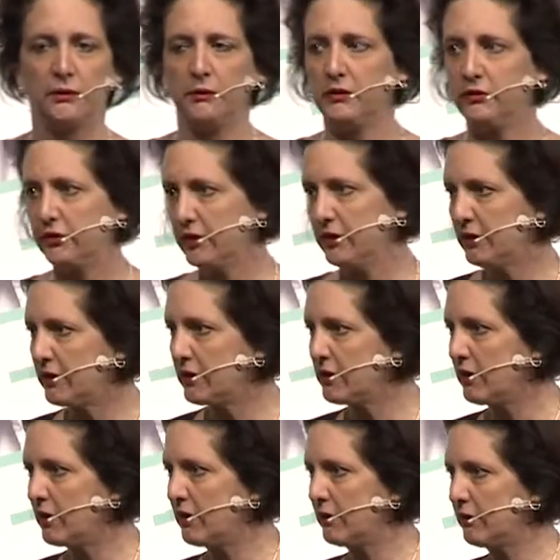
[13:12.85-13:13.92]
We sit in our
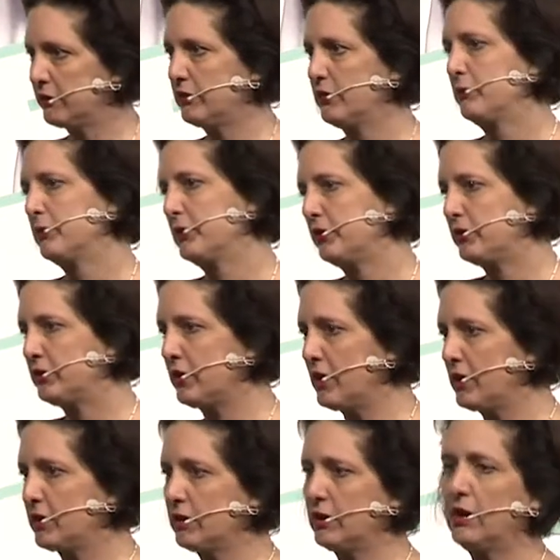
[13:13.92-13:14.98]
cars, we're
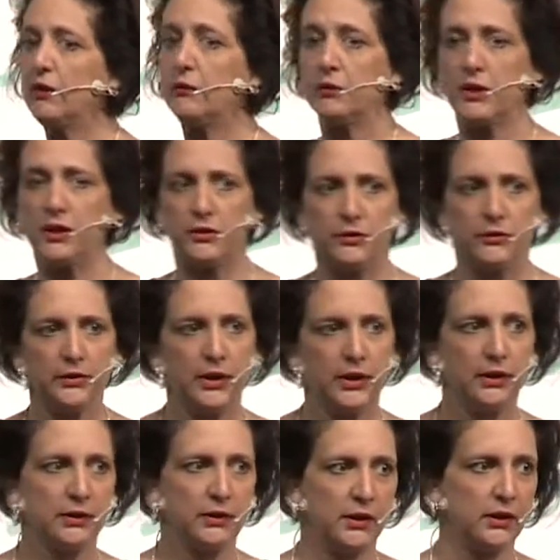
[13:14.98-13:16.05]
stuck, we're not doing
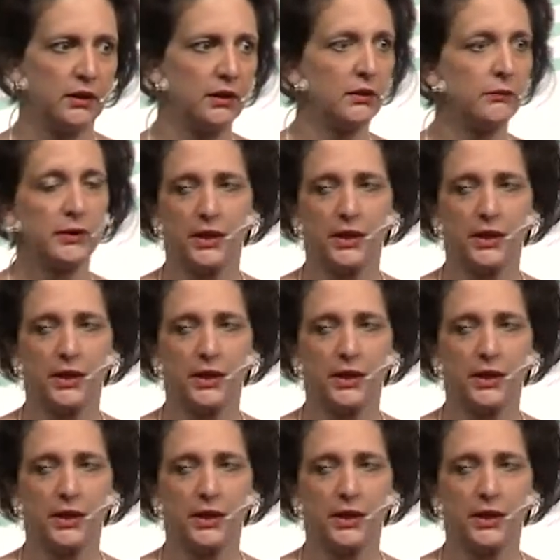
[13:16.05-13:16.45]
anything.